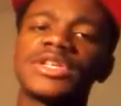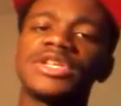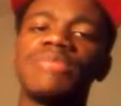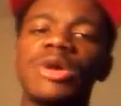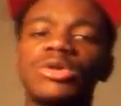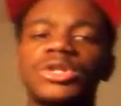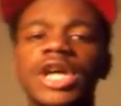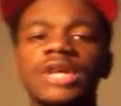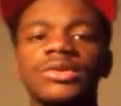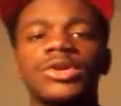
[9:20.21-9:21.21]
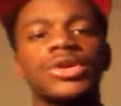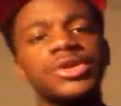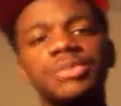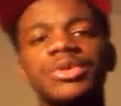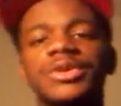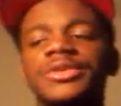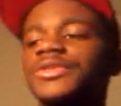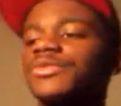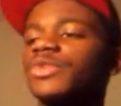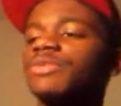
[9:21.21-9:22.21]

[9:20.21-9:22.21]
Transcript: Skin Milk Chocolate Hershey Bars.